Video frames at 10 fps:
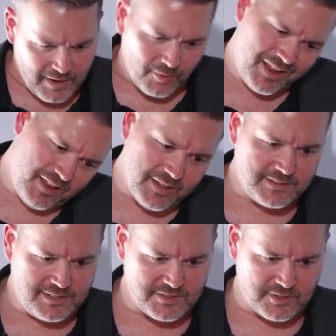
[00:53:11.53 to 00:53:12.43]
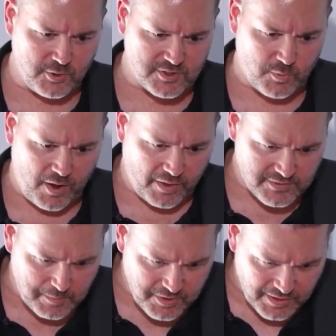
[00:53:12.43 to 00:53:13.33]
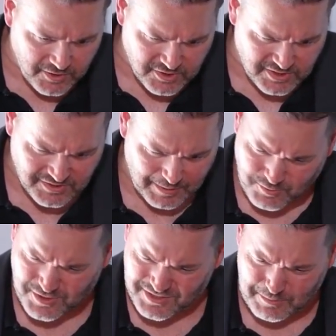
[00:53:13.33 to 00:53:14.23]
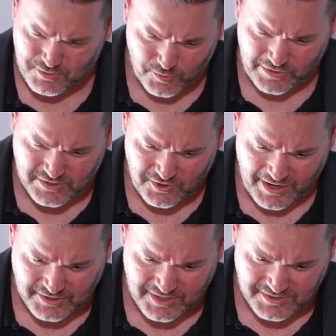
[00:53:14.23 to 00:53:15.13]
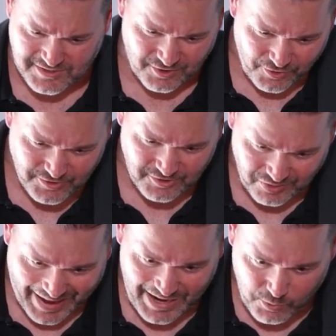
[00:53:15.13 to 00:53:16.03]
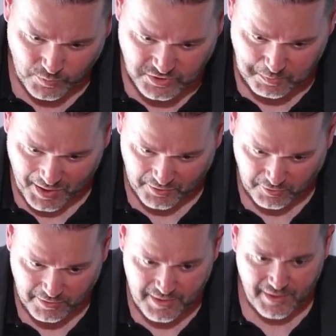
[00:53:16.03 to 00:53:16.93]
well, it doesn't do as well on some of the English exams, which seems really strange because it's a large language model